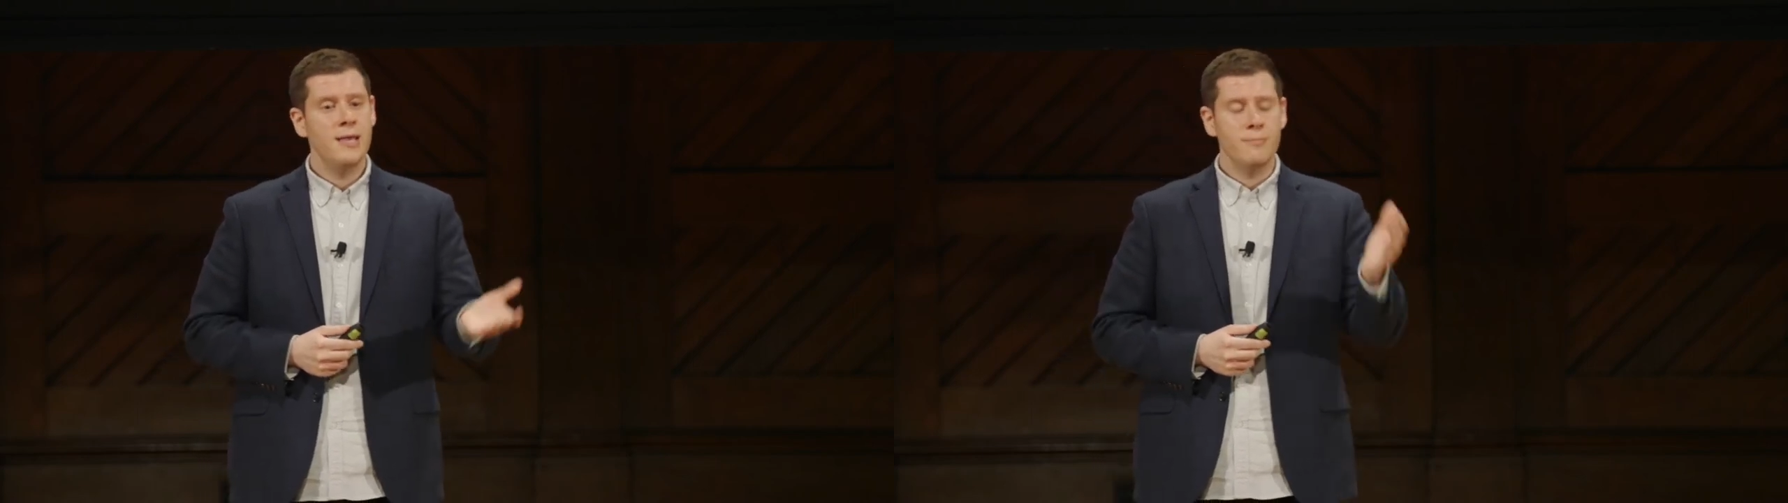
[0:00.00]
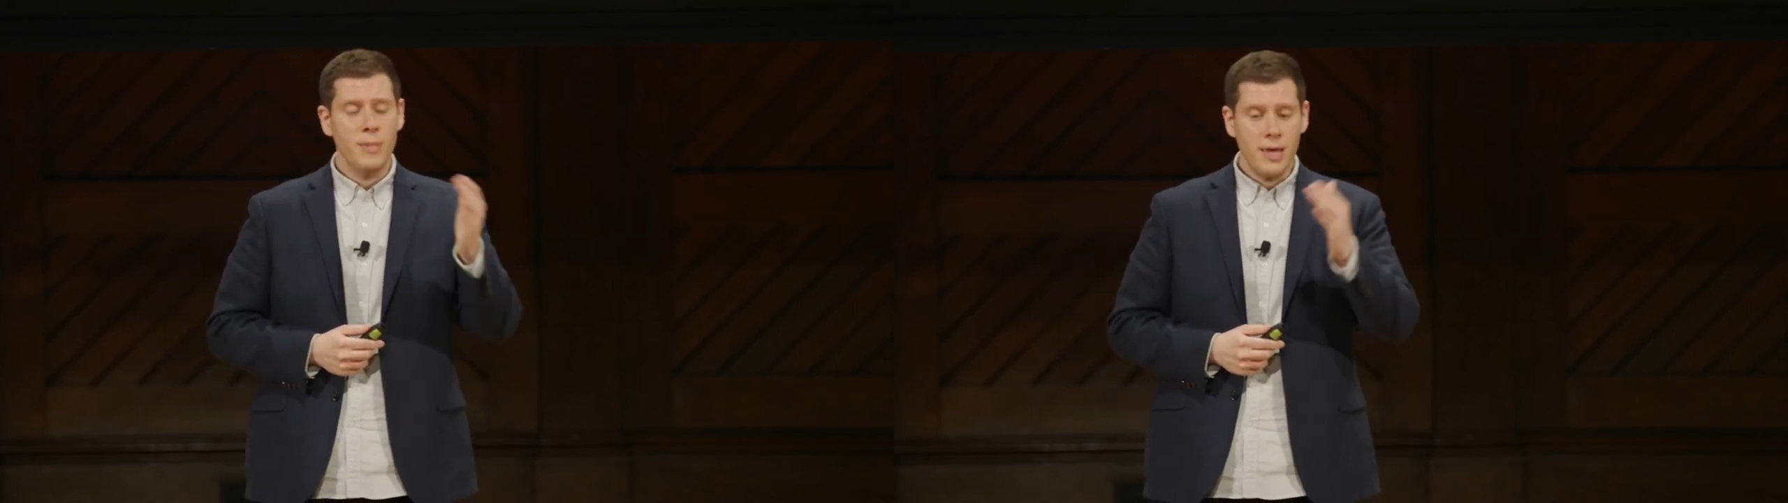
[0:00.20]

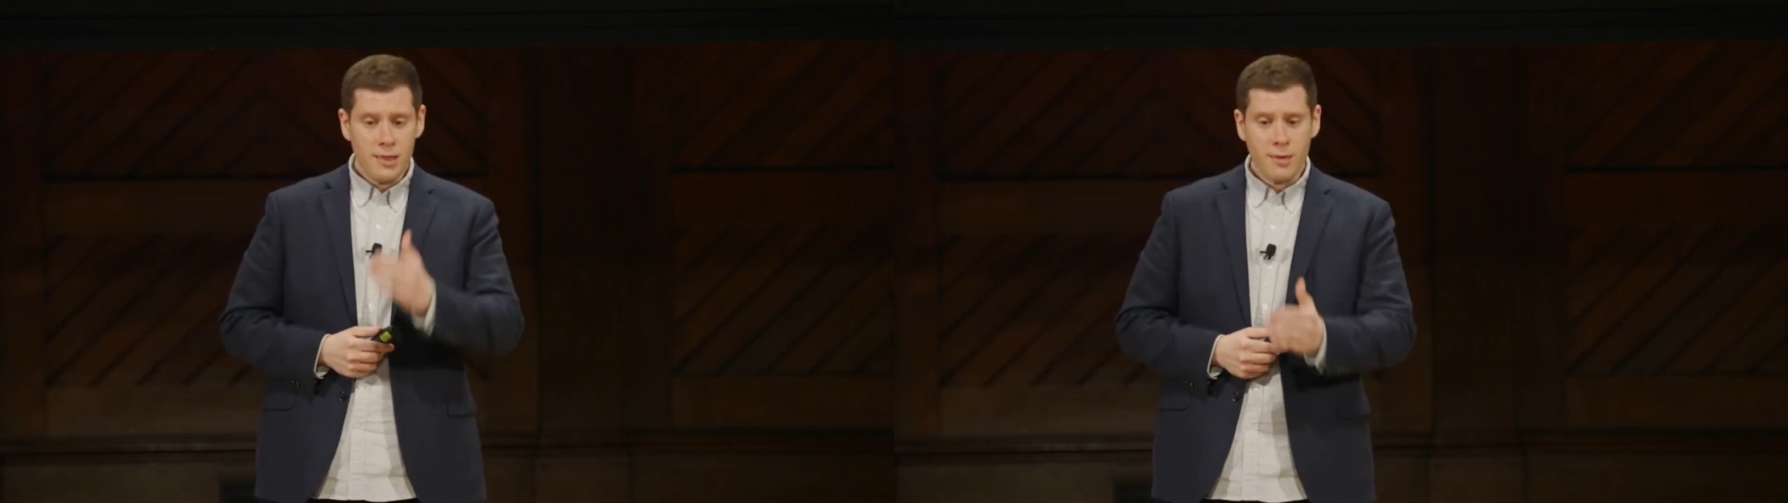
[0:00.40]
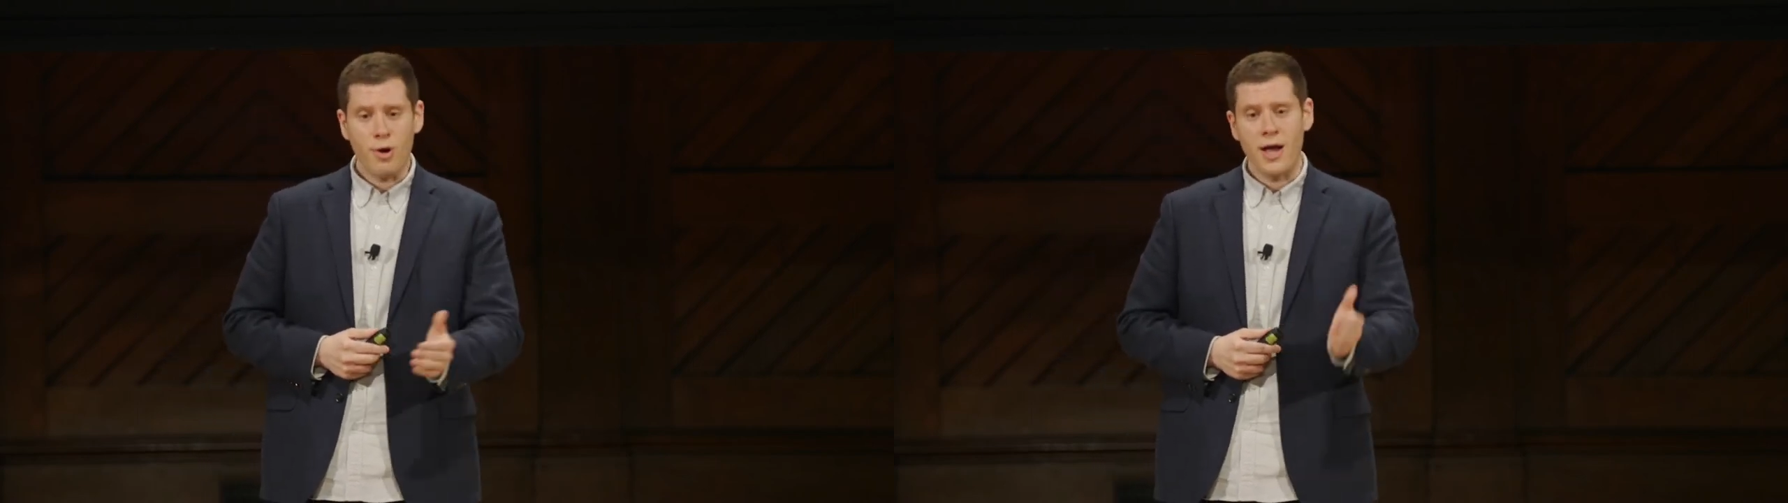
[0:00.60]
in,
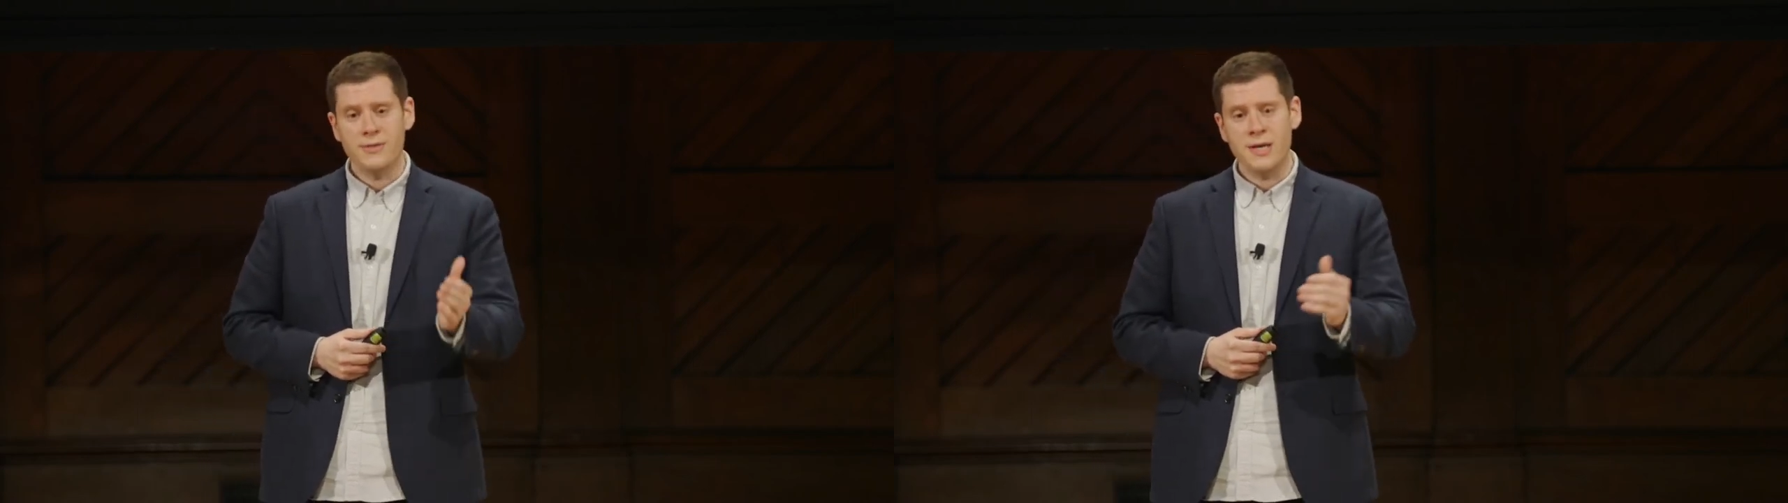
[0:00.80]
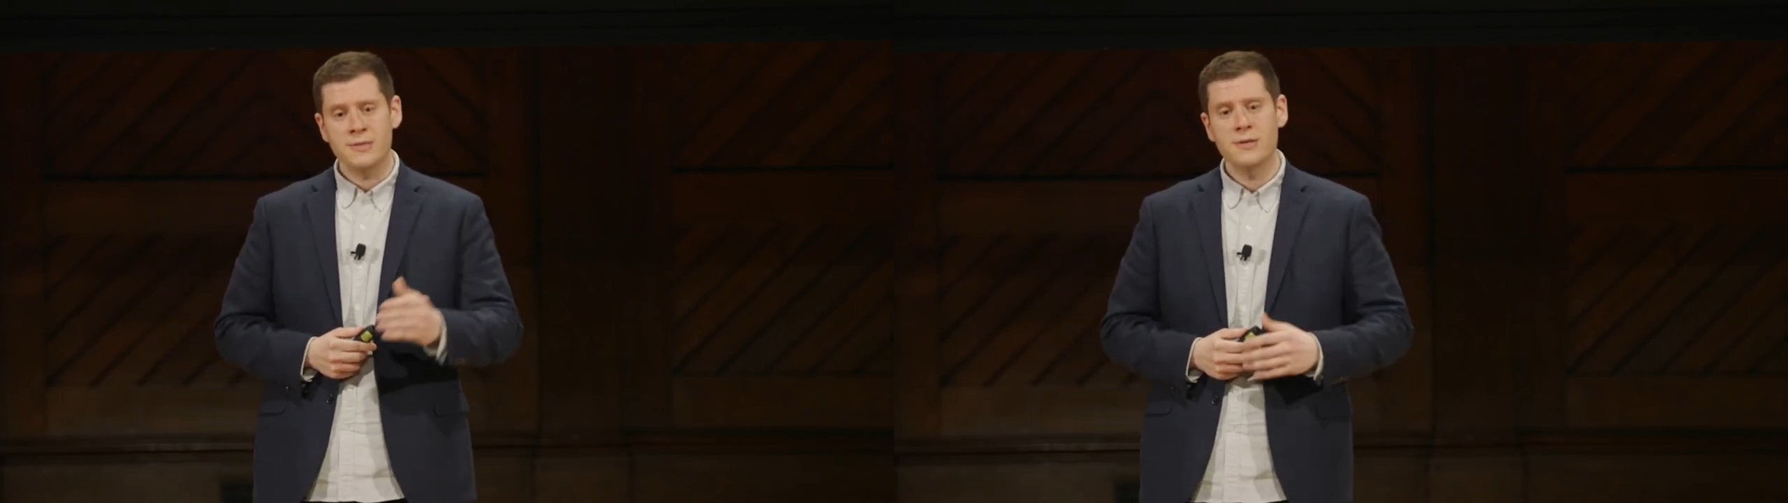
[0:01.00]
in the
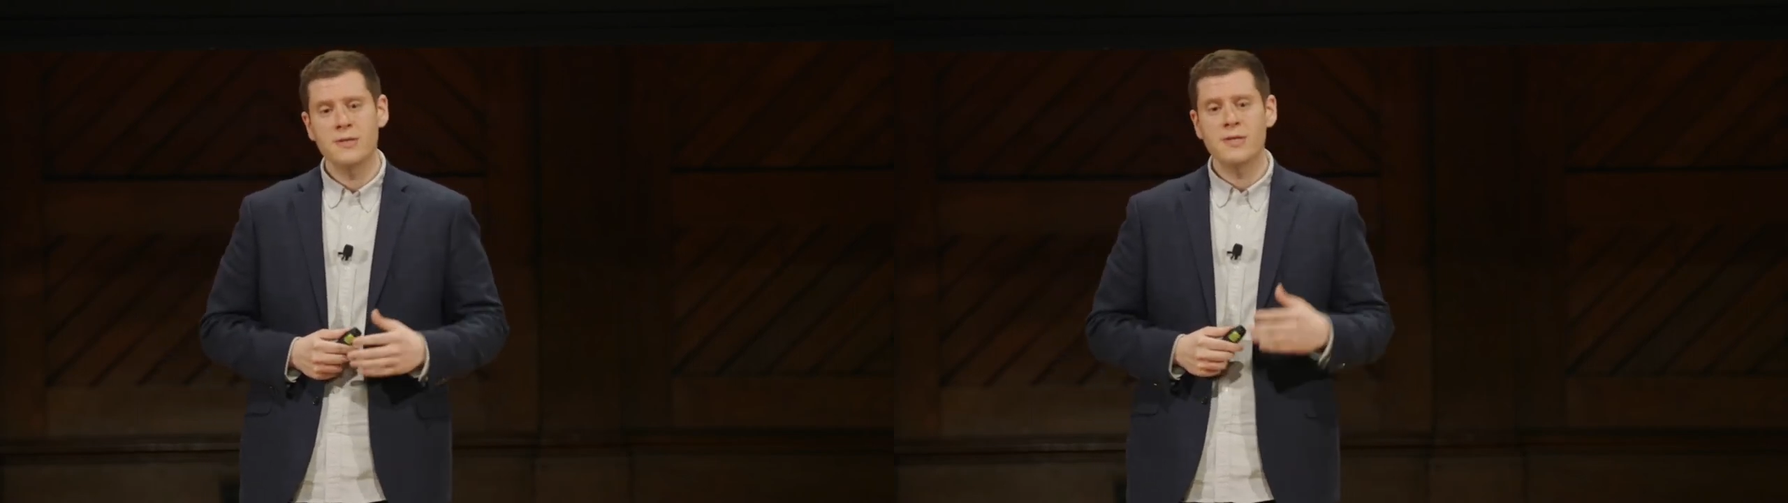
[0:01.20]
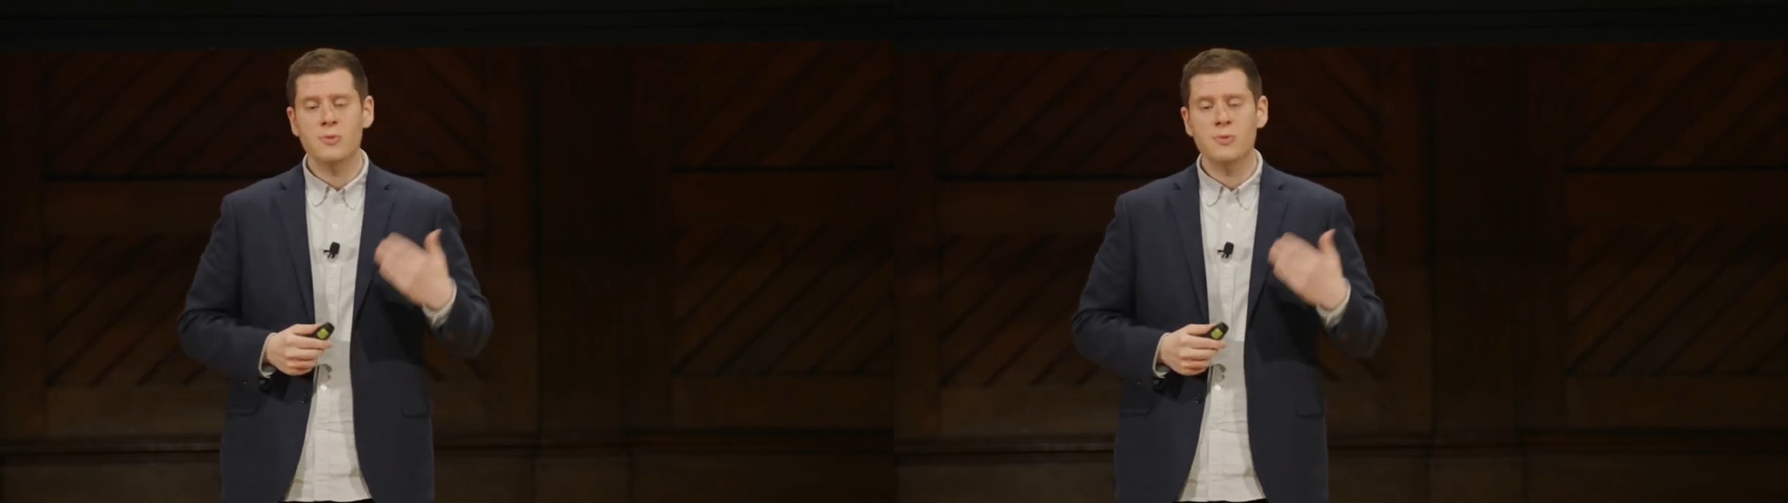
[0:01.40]
process